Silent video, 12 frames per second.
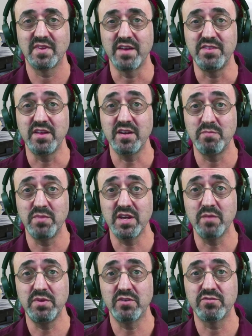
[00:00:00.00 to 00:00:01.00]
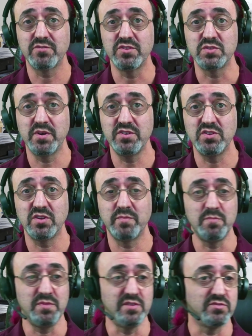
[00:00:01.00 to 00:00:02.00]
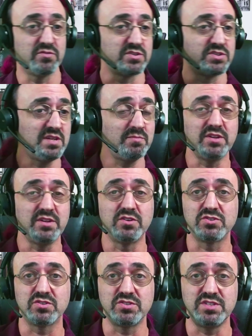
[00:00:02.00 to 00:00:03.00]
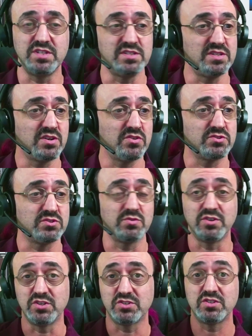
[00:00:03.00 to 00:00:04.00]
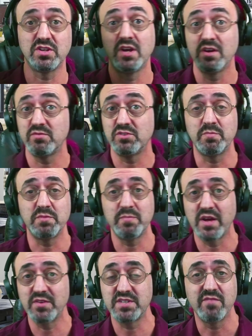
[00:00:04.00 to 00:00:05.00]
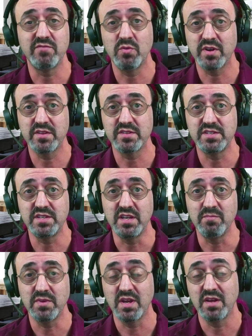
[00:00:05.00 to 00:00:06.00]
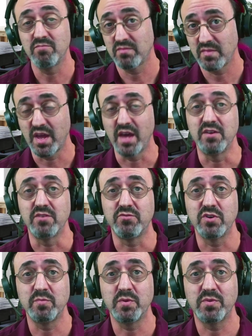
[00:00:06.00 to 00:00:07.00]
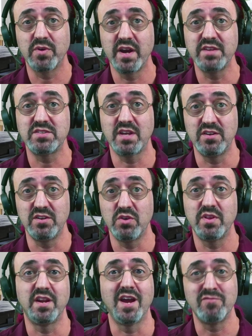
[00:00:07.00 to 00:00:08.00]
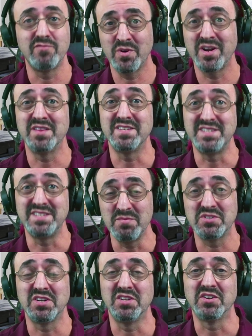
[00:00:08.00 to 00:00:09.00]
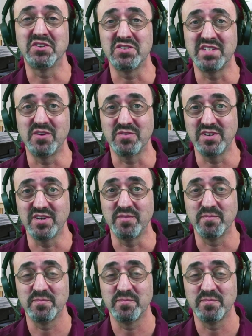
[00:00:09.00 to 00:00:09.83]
I think a big appeal for this bundle might be for team leaders or CTOs who can just ship them out to everyone on the team at an affordable price and know that everyone on the team is going to look or sound good.